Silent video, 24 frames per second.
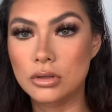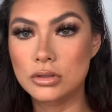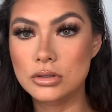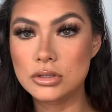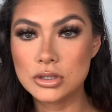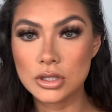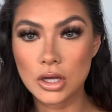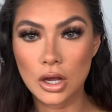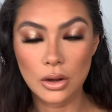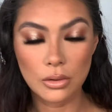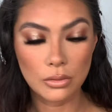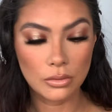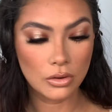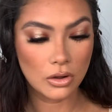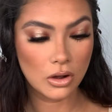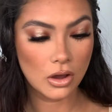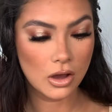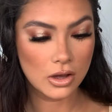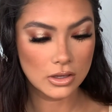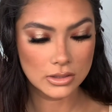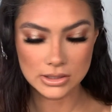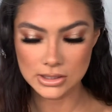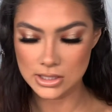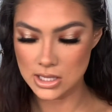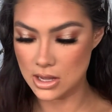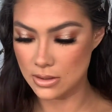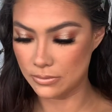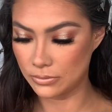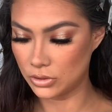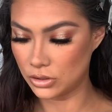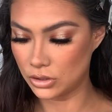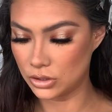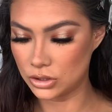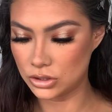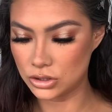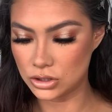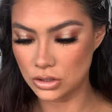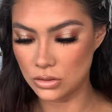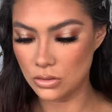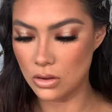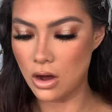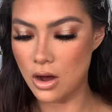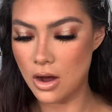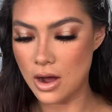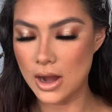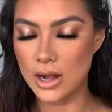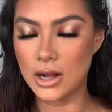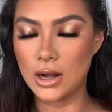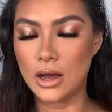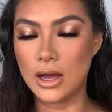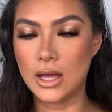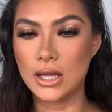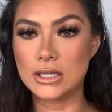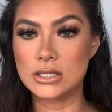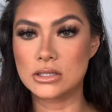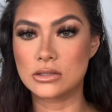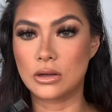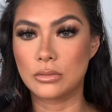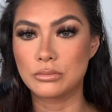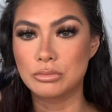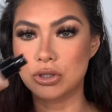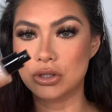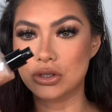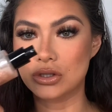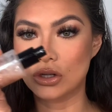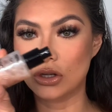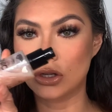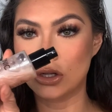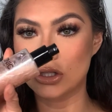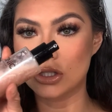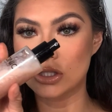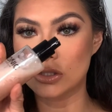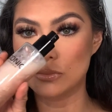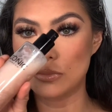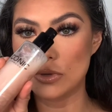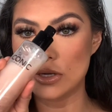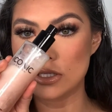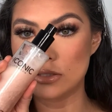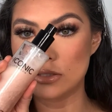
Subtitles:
So lastly, I'm going to do highlights. So I'm just going to spritz